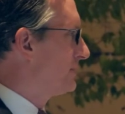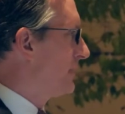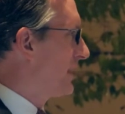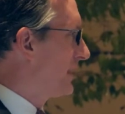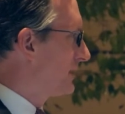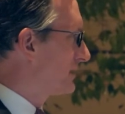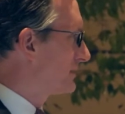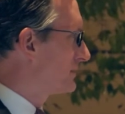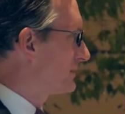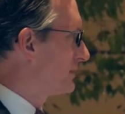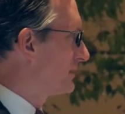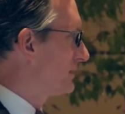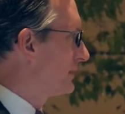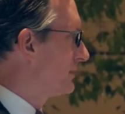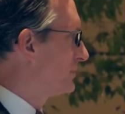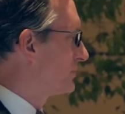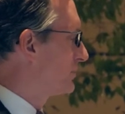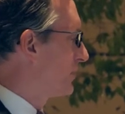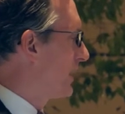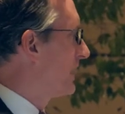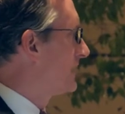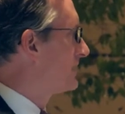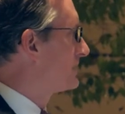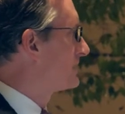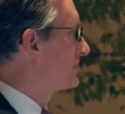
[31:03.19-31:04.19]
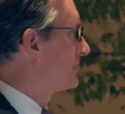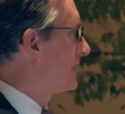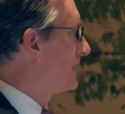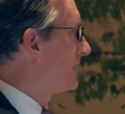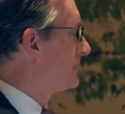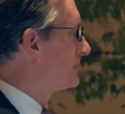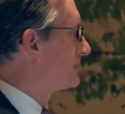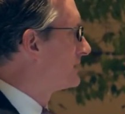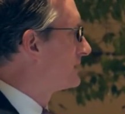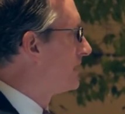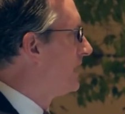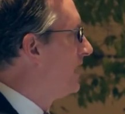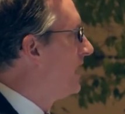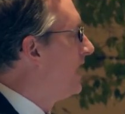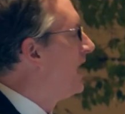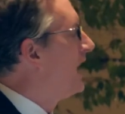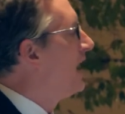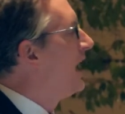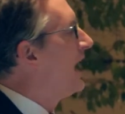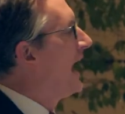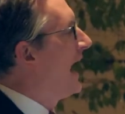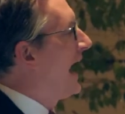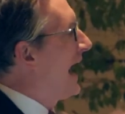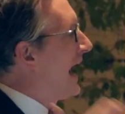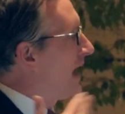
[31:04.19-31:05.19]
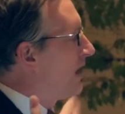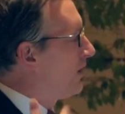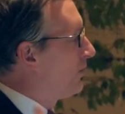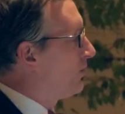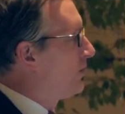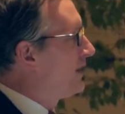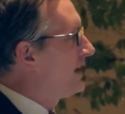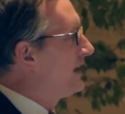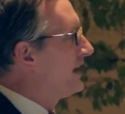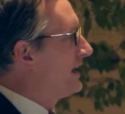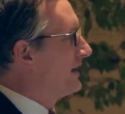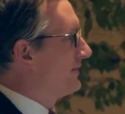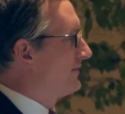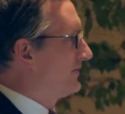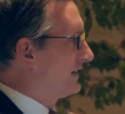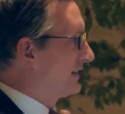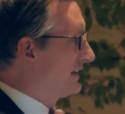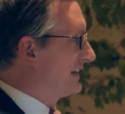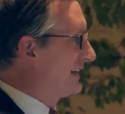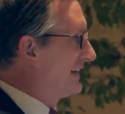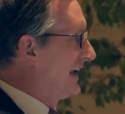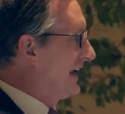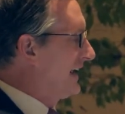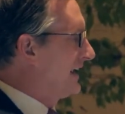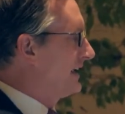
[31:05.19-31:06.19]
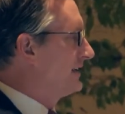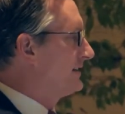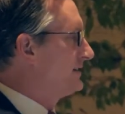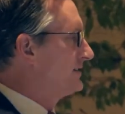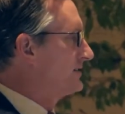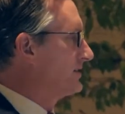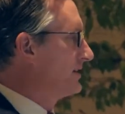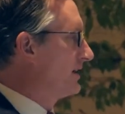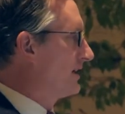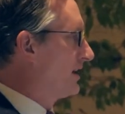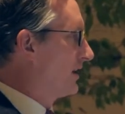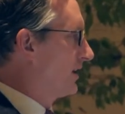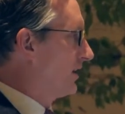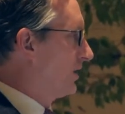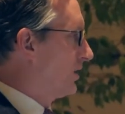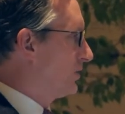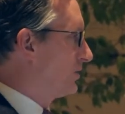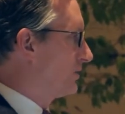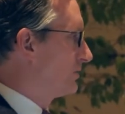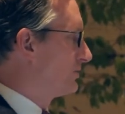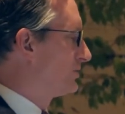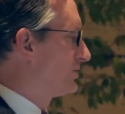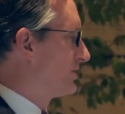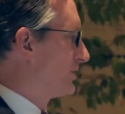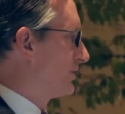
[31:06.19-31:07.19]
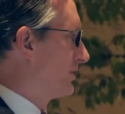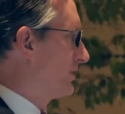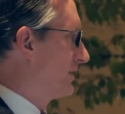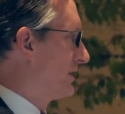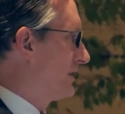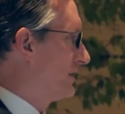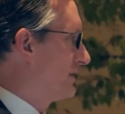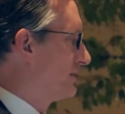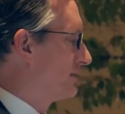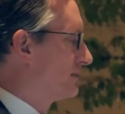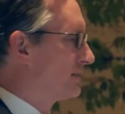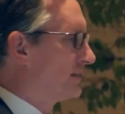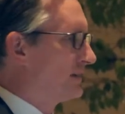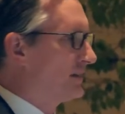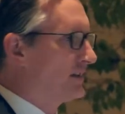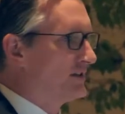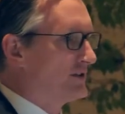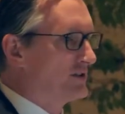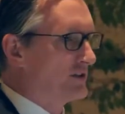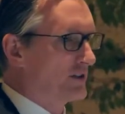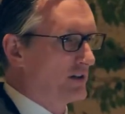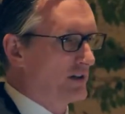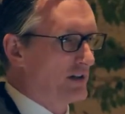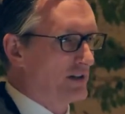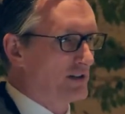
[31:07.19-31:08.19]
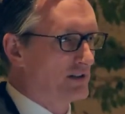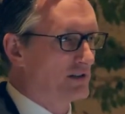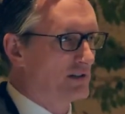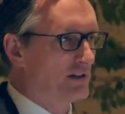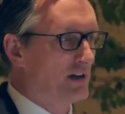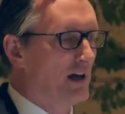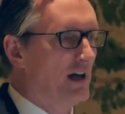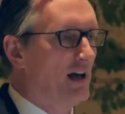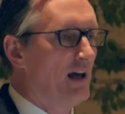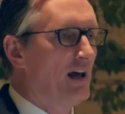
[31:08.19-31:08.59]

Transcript: medicine and transcends how we have engaged in our own journeys and the journeys